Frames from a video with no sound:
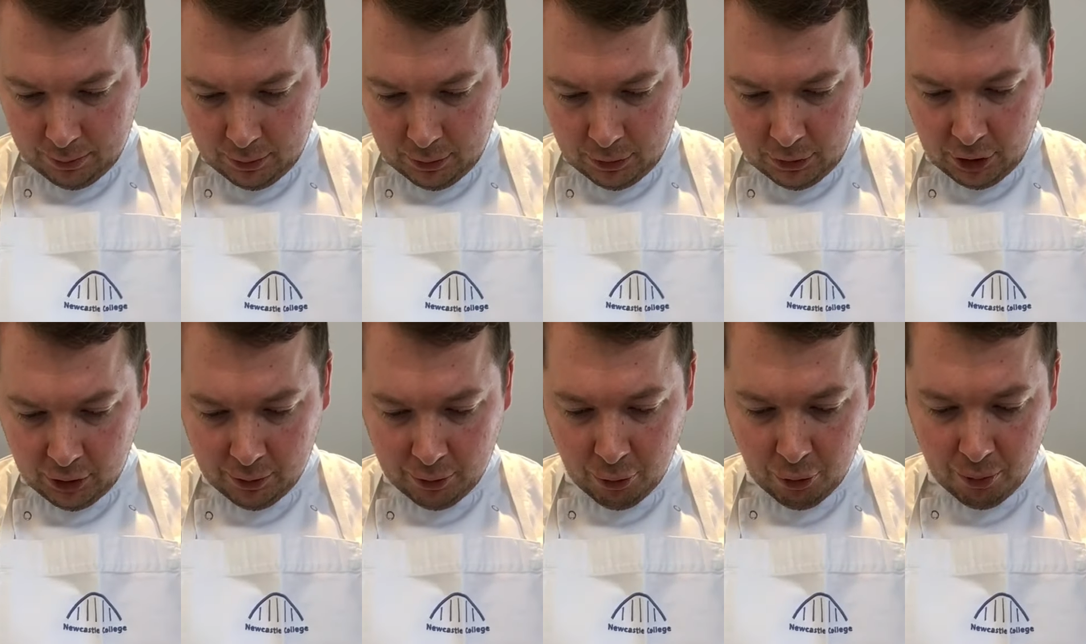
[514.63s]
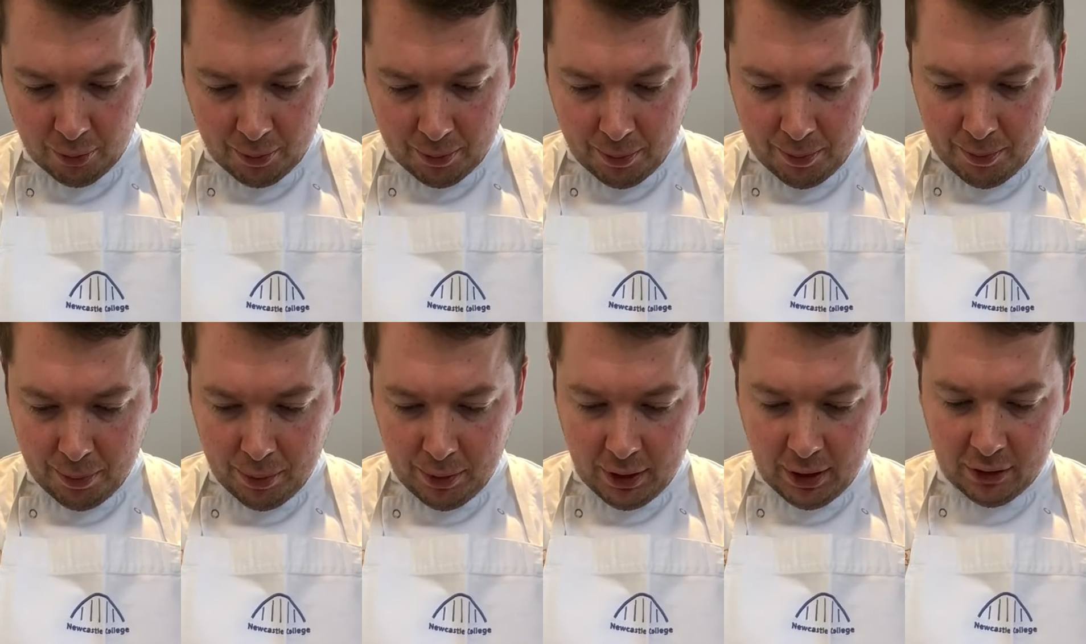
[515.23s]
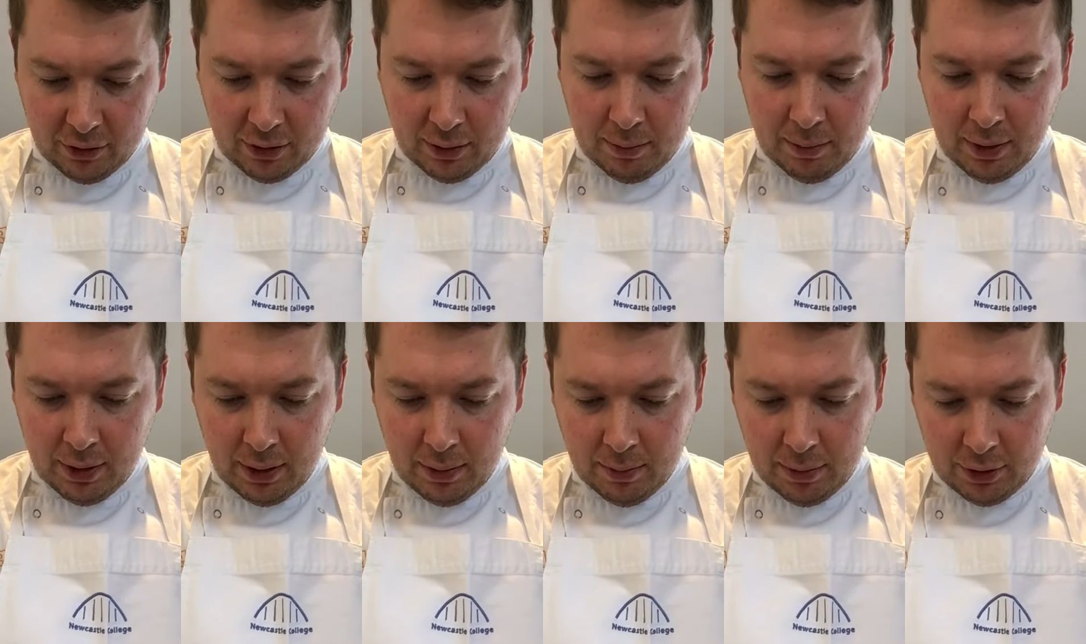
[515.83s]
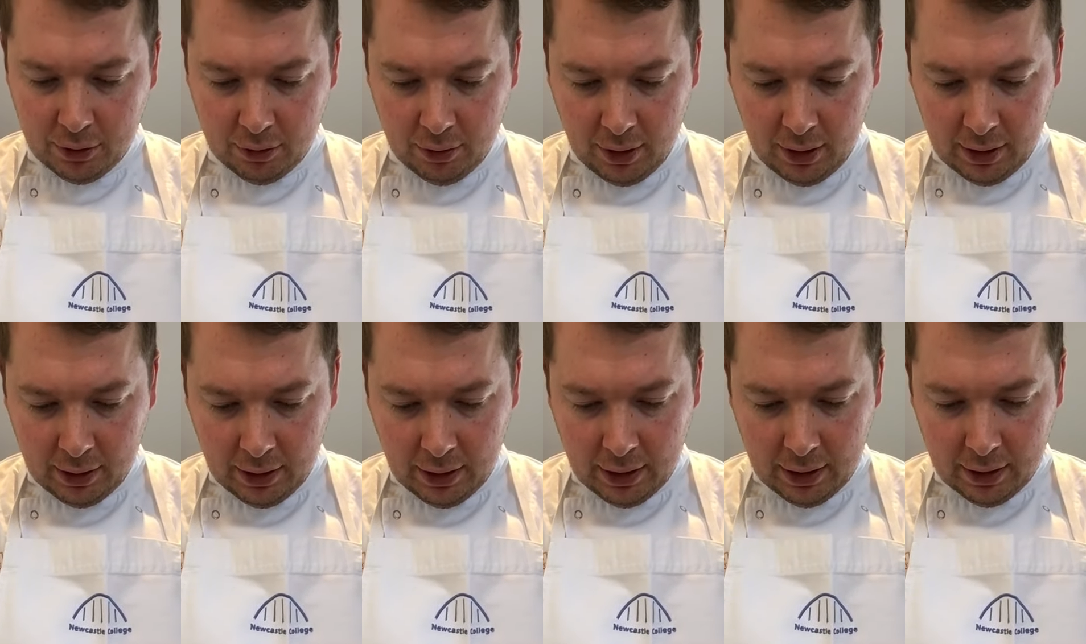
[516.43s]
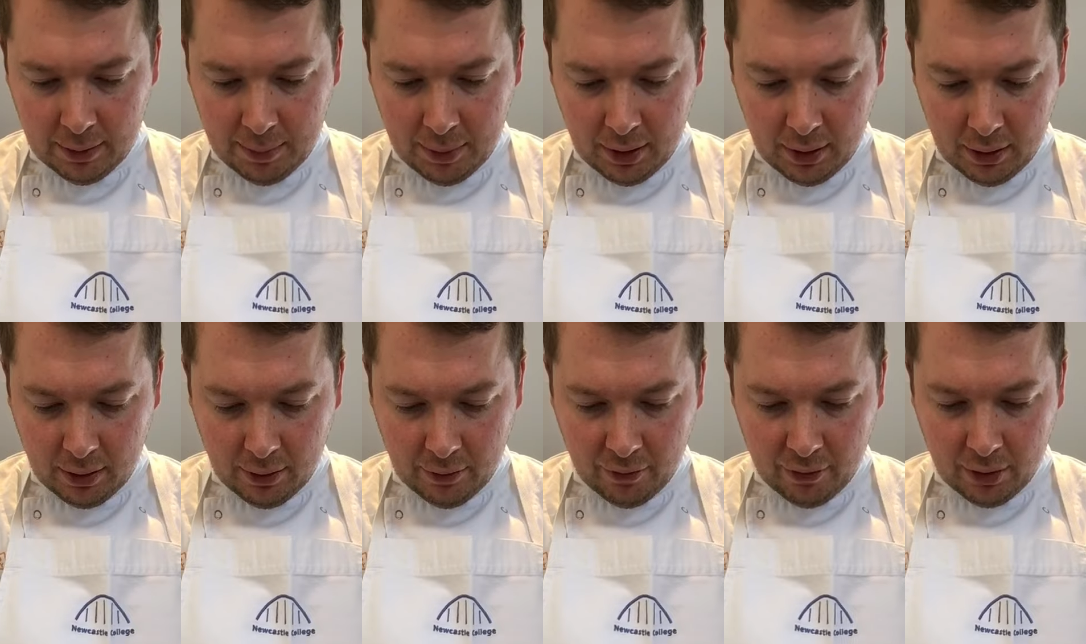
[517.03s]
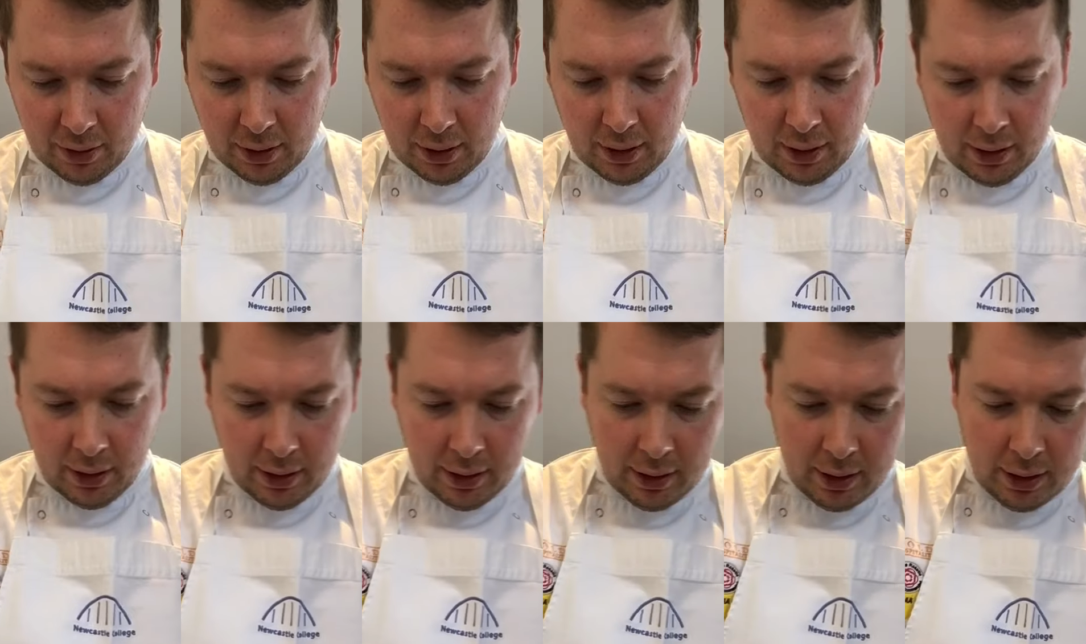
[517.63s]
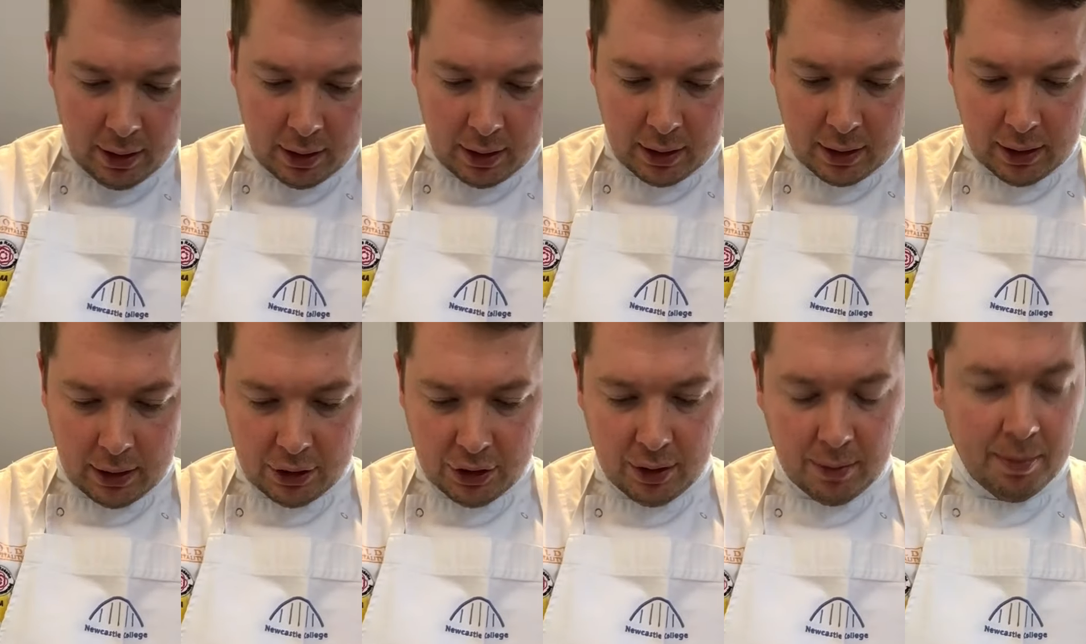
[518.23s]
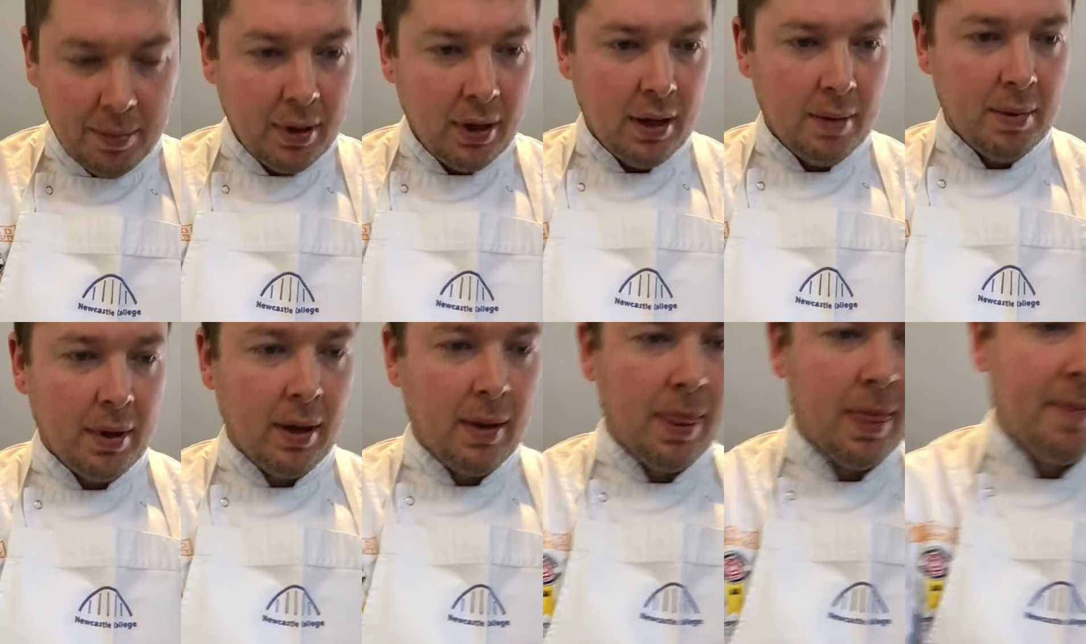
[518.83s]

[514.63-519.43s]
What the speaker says: just place them in between a little bit of kitchen paper,